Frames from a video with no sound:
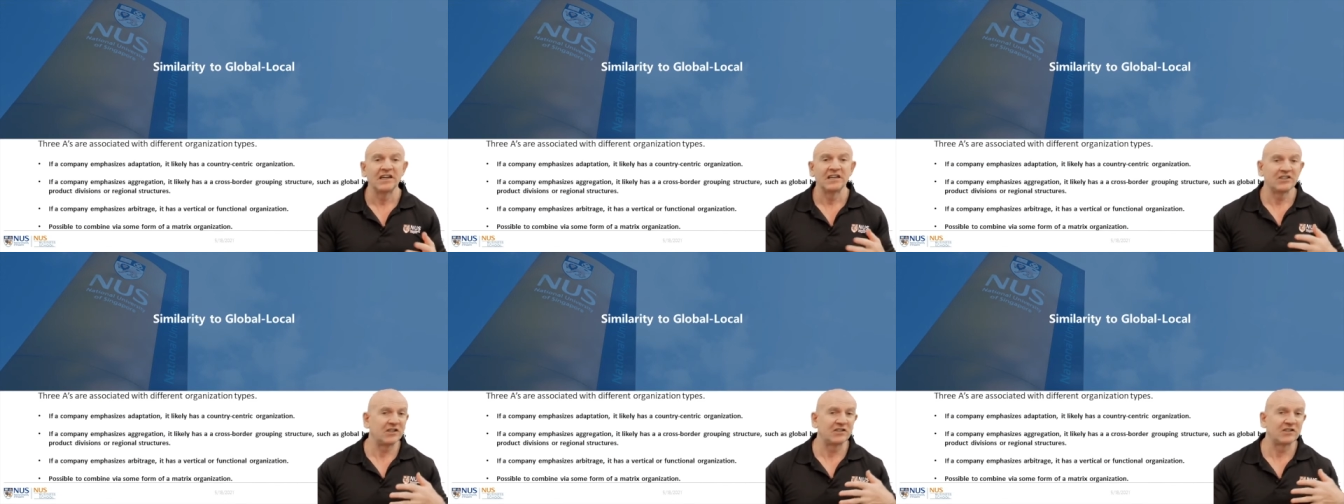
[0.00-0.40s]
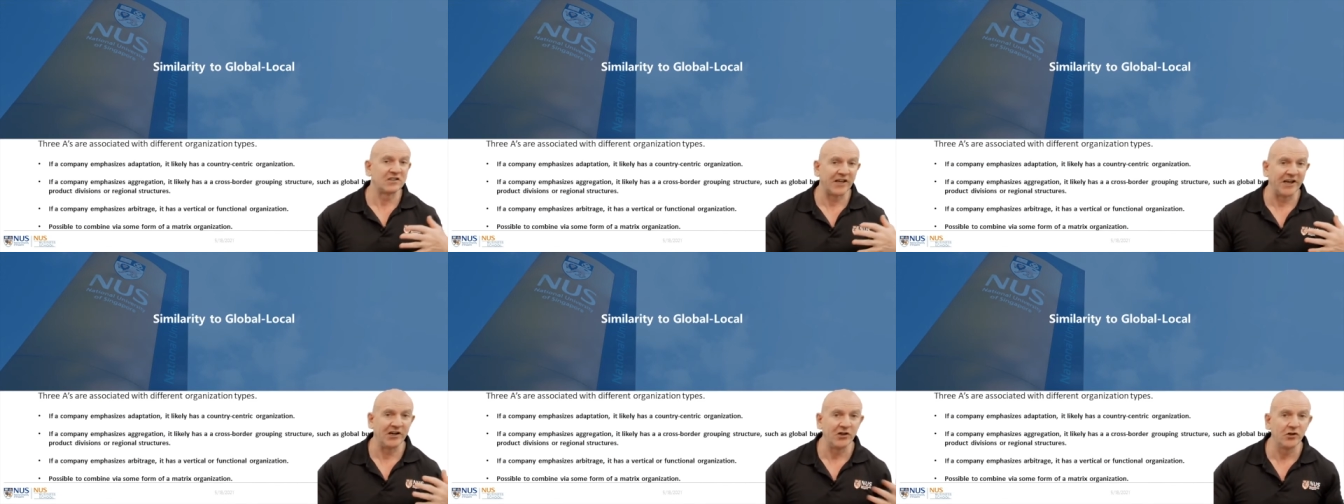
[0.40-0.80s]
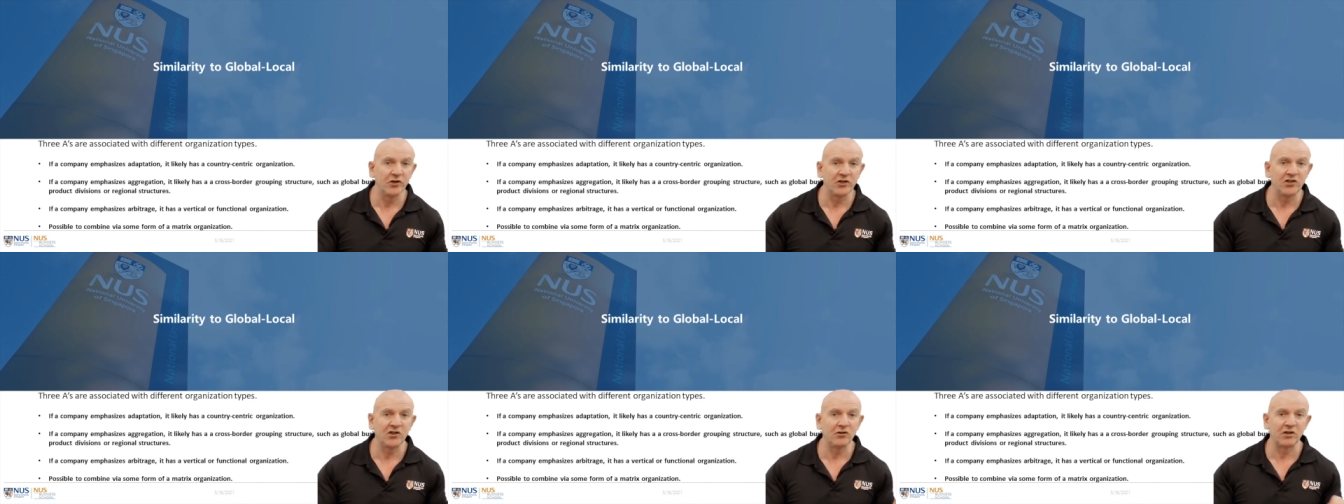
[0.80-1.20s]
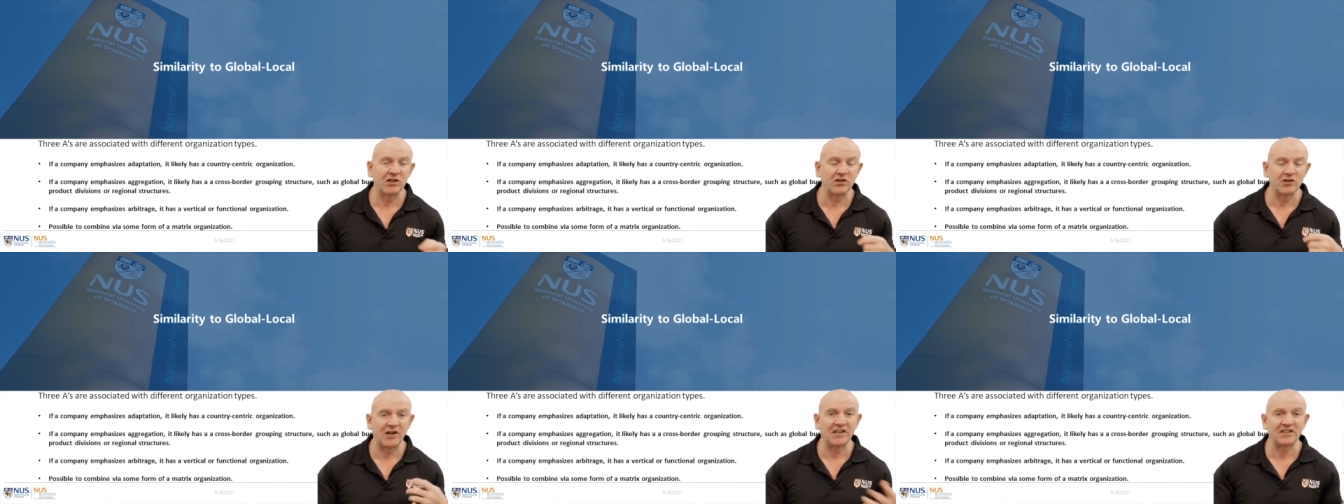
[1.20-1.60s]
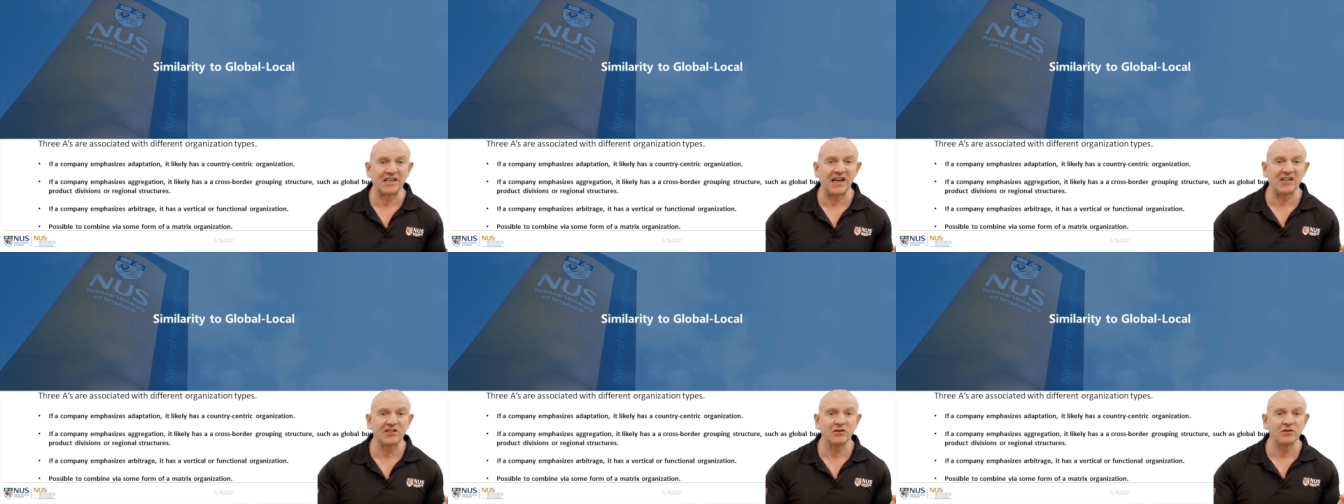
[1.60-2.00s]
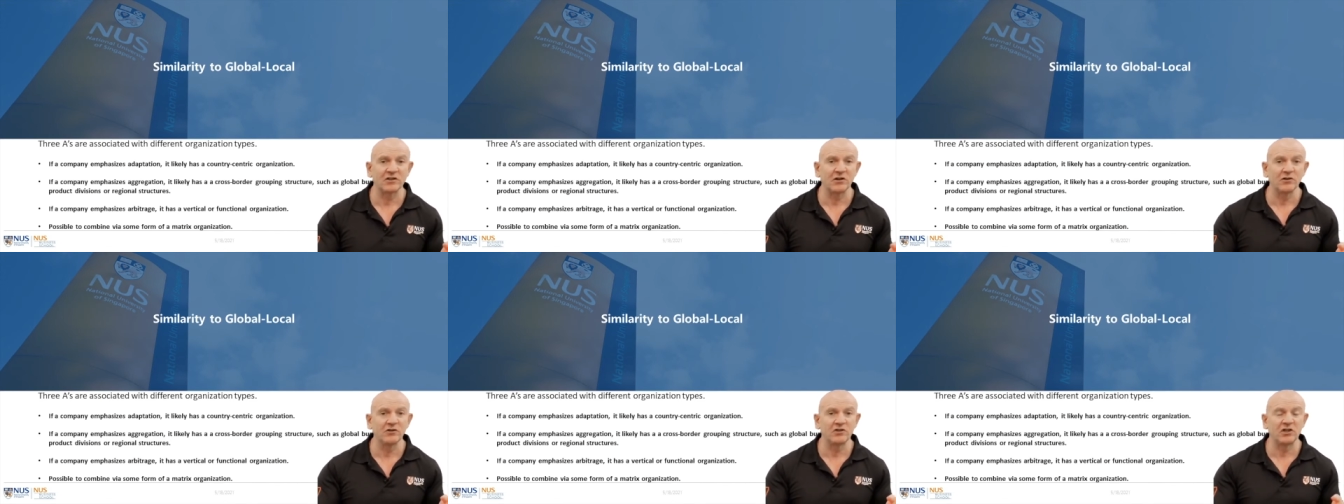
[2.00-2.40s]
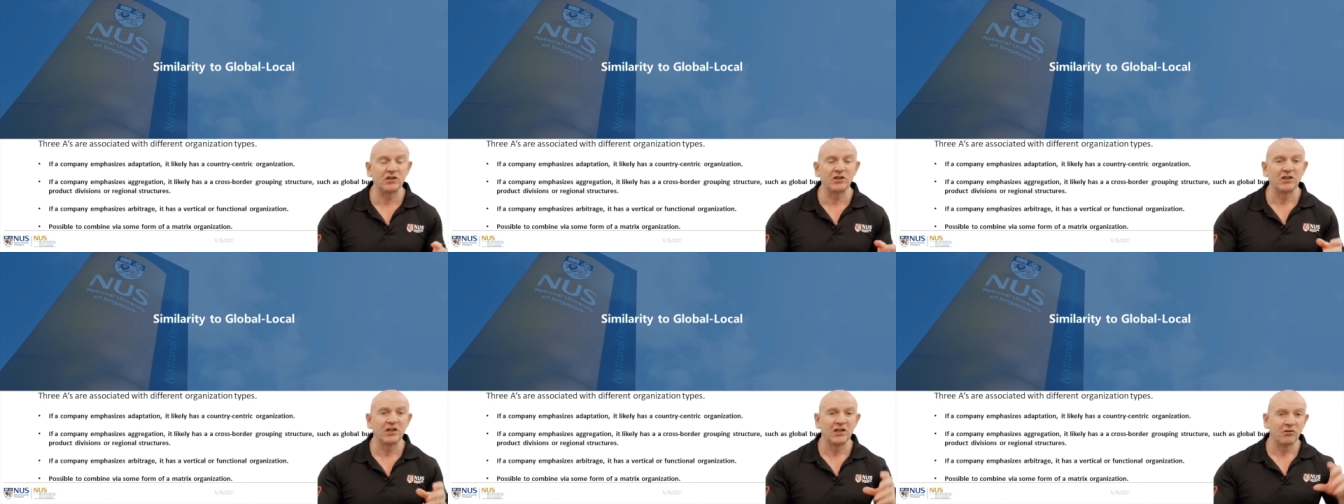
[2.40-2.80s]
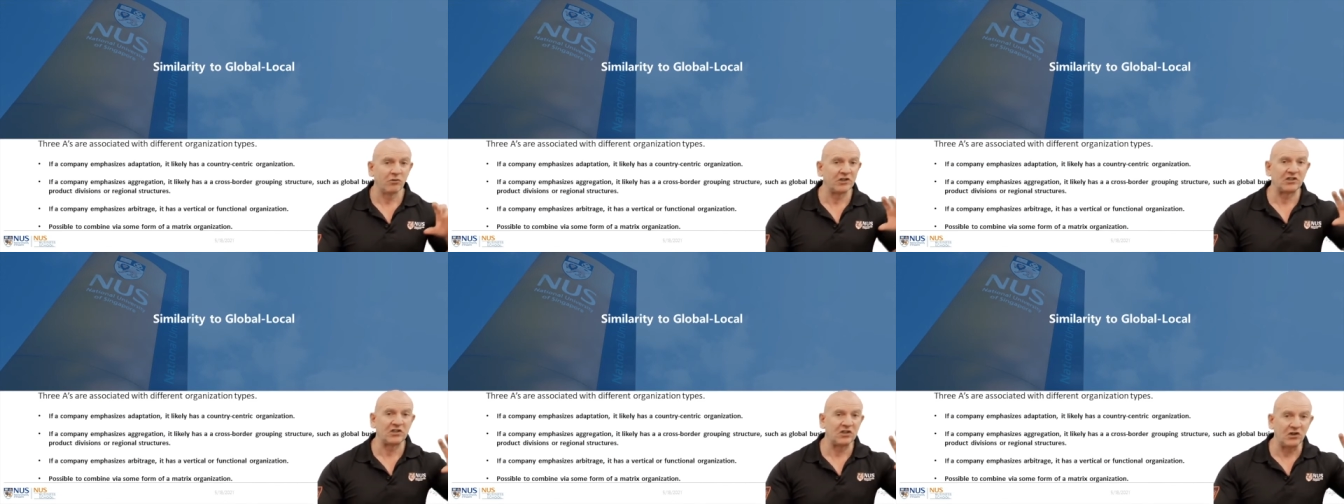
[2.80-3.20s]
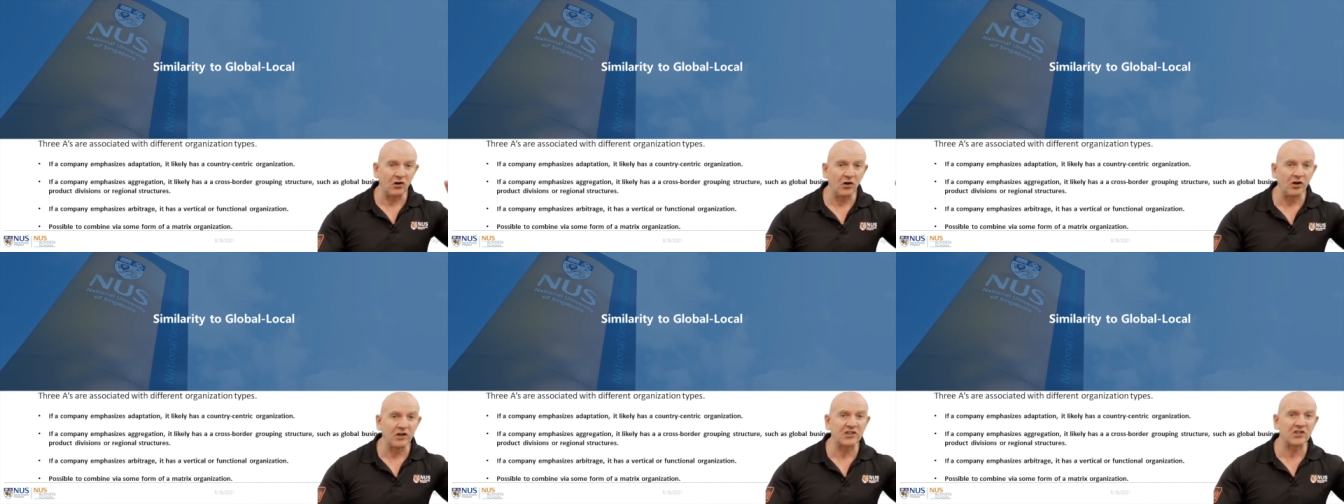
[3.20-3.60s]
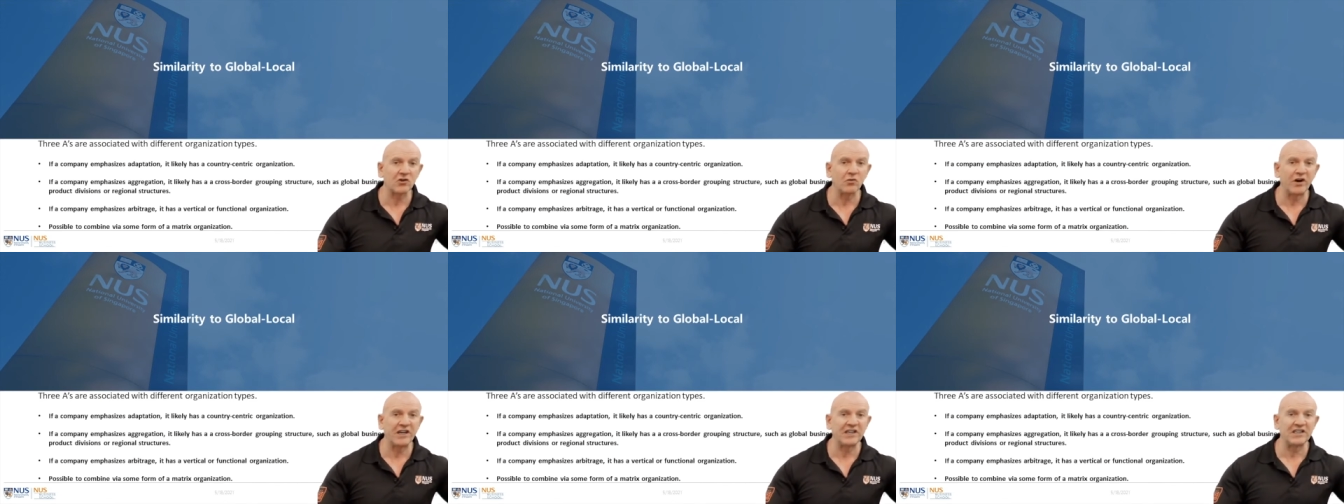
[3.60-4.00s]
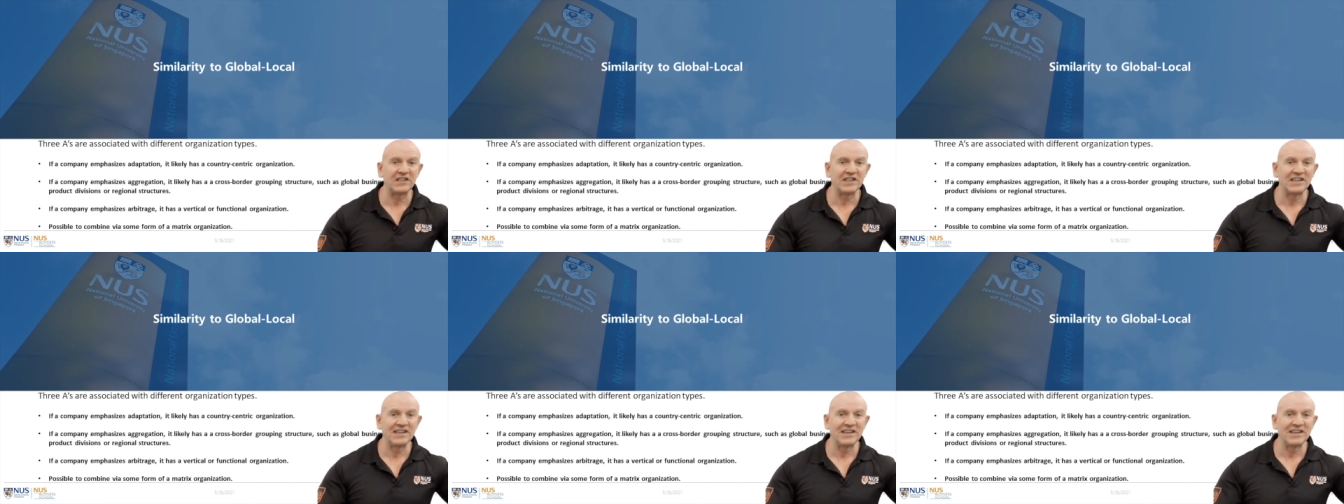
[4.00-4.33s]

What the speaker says: Just as I alluded to in the transnational solution, which looks great